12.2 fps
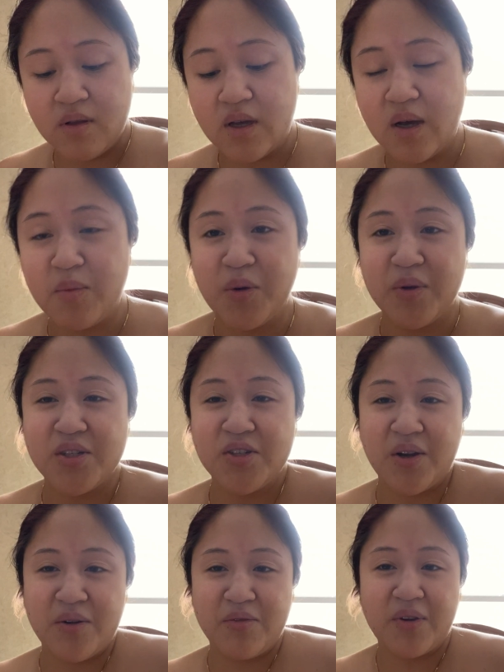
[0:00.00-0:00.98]
I'm always
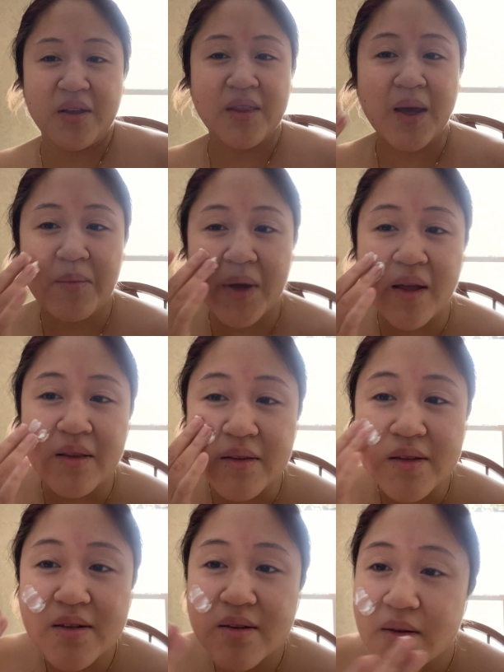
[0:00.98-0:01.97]
trying to find that
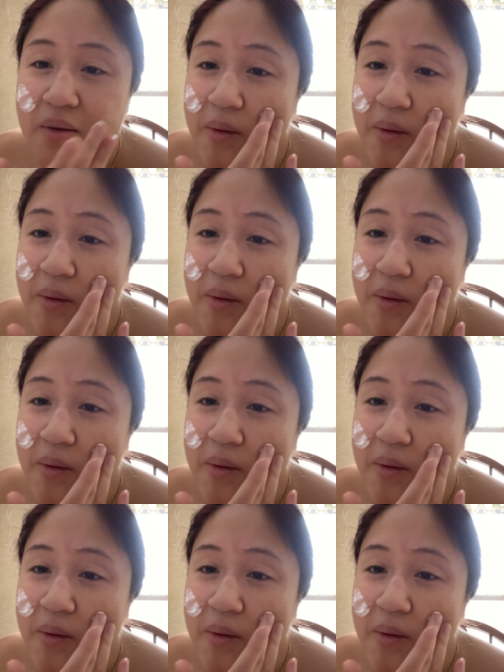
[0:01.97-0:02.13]
balance.